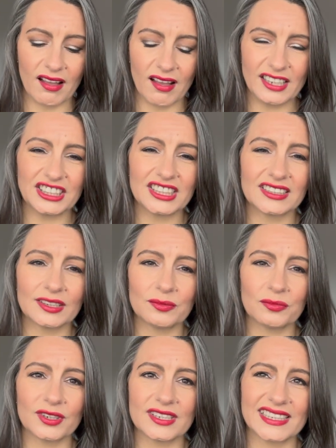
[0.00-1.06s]
I just didn't
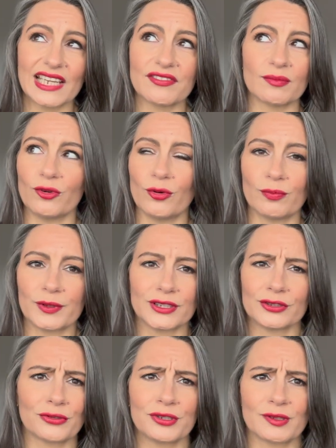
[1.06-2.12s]
want to save them all because
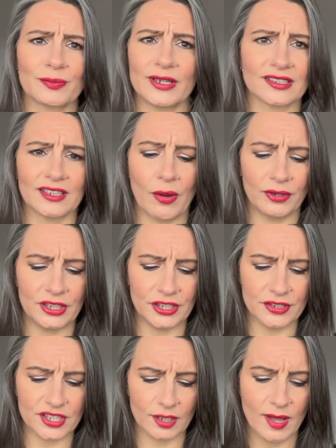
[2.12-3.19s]
it's a Christmas present. I want to
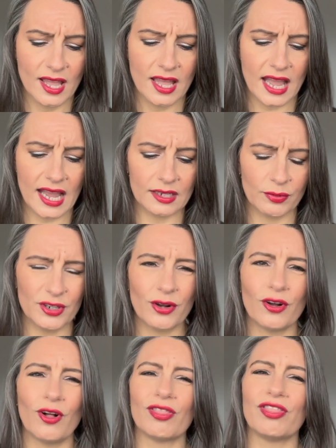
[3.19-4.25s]
use them. And we've not
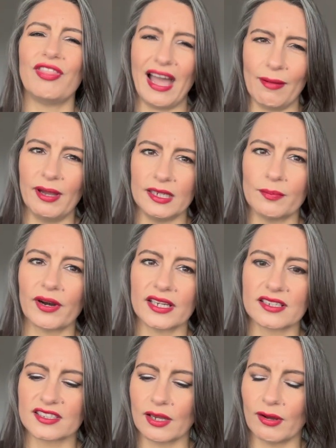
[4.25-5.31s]
got that many
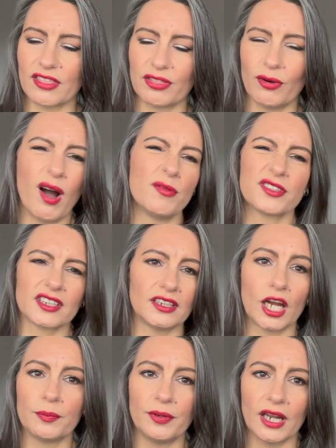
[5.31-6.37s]
breaks, so I thought I'm just going to
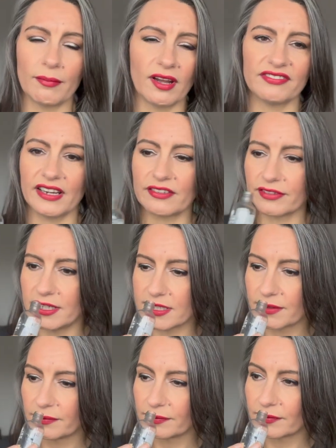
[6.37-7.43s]
open up my favourites.
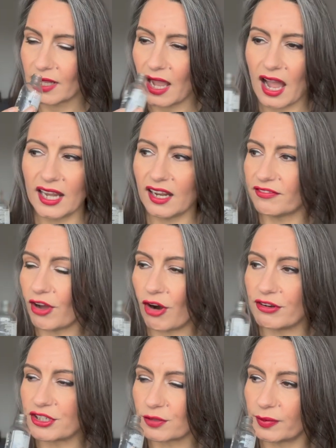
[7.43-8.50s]
I love the
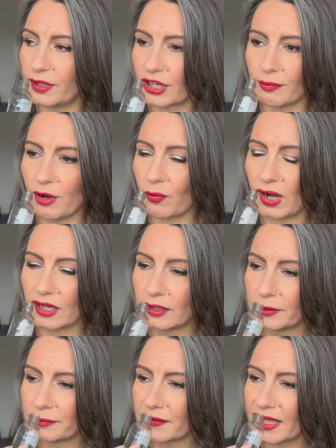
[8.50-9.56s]
orange and bergamot one.
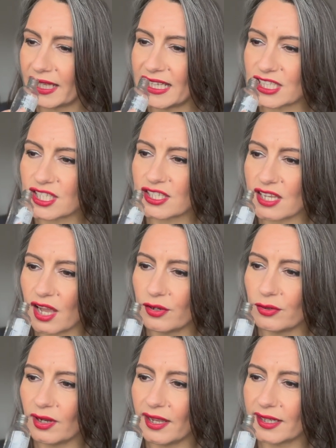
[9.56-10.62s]
It's so
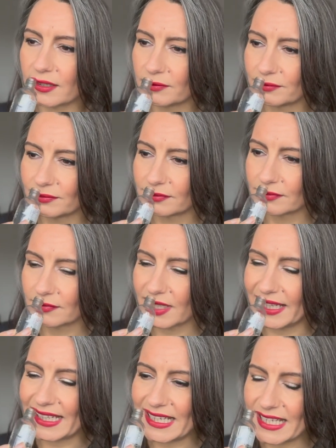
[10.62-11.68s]
like,
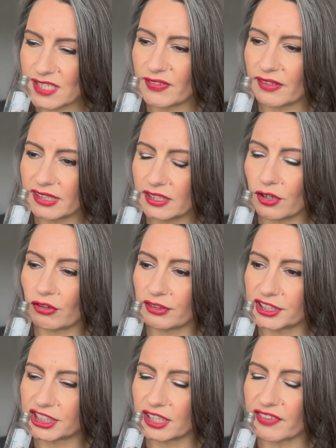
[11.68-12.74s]
it is very
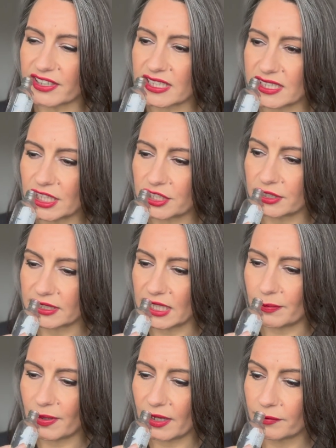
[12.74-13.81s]
orangey and very
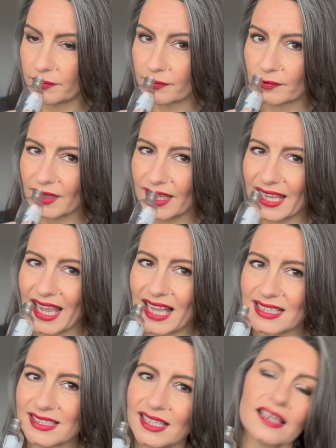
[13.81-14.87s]
citrusy, but it
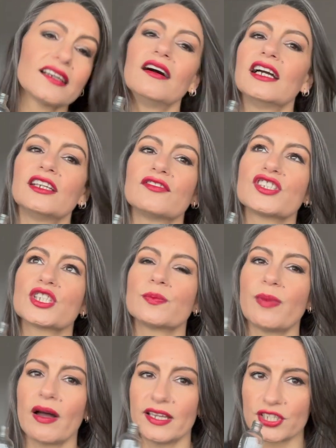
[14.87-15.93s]
has that kind of
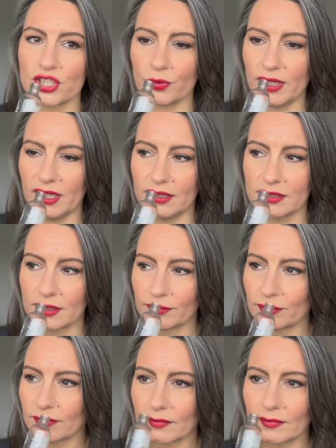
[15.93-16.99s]
spice to it. And
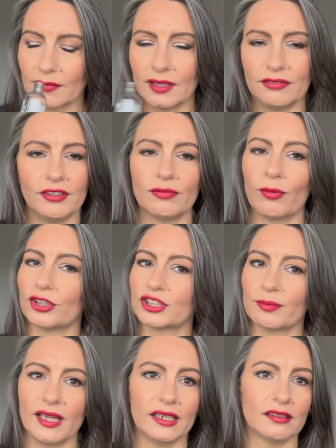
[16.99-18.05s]
if you've watched
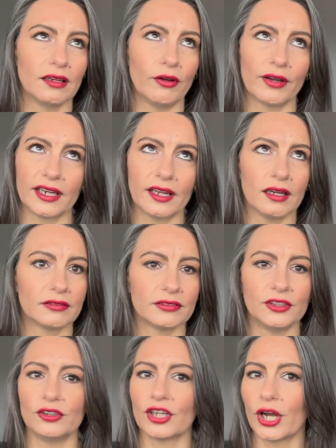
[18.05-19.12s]
me long enough,
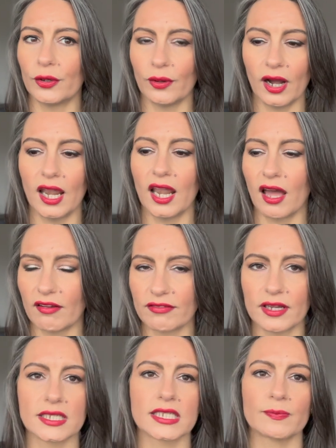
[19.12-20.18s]
you know I love
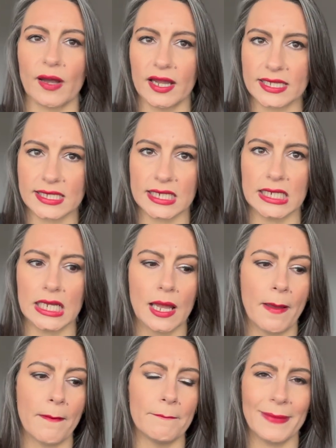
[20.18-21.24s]
a spicy,
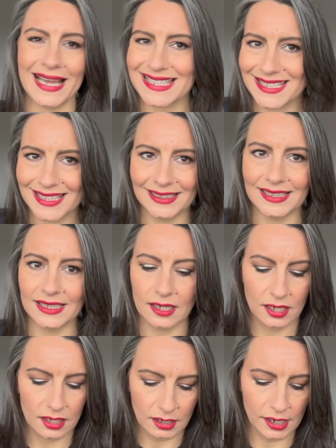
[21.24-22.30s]

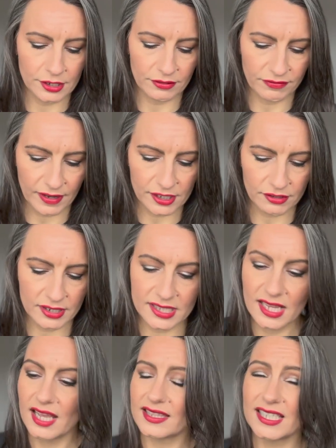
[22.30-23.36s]
masculine kind of fragrance.
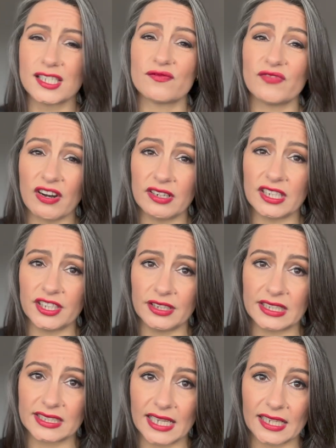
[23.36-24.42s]
This is very
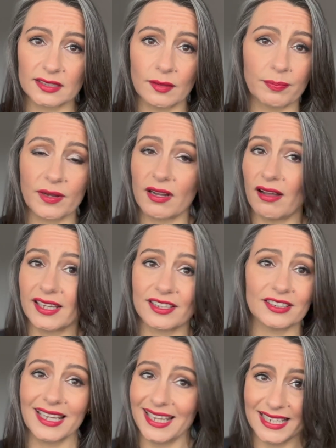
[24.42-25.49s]
unisex. A guy
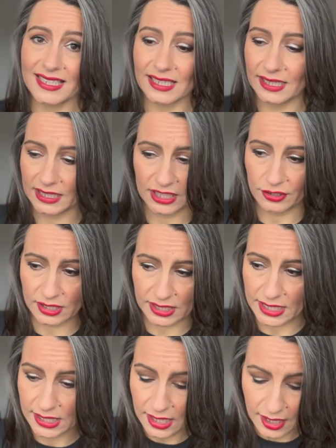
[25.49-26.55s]
could easily use this.